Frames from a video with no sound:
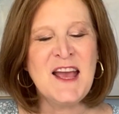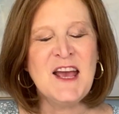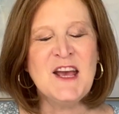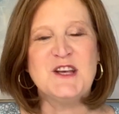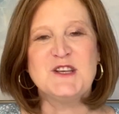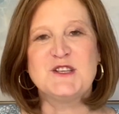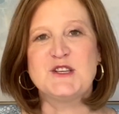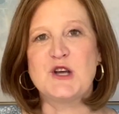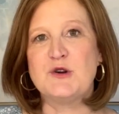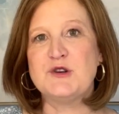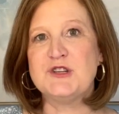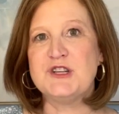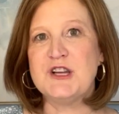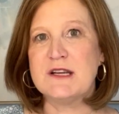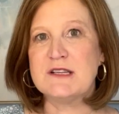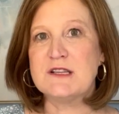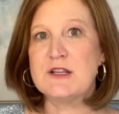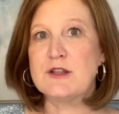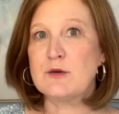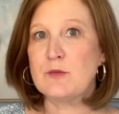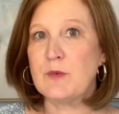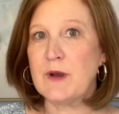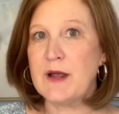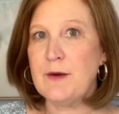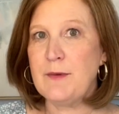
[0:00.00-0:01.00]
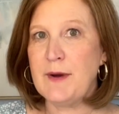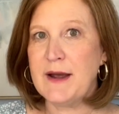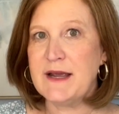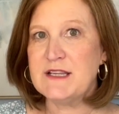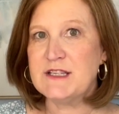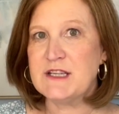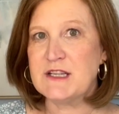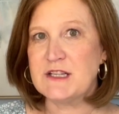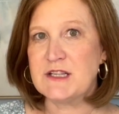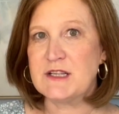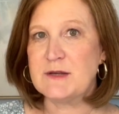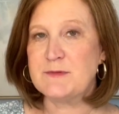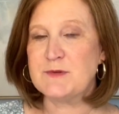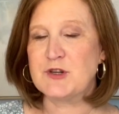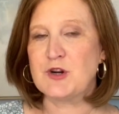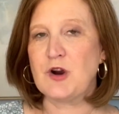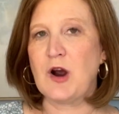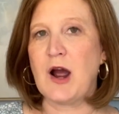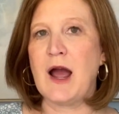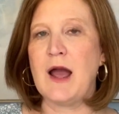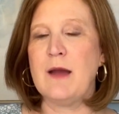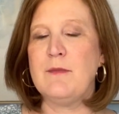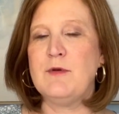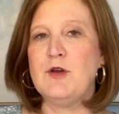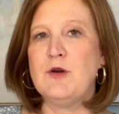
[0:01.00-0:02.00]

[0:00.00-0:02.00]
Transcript: So she has three ways to subscribe.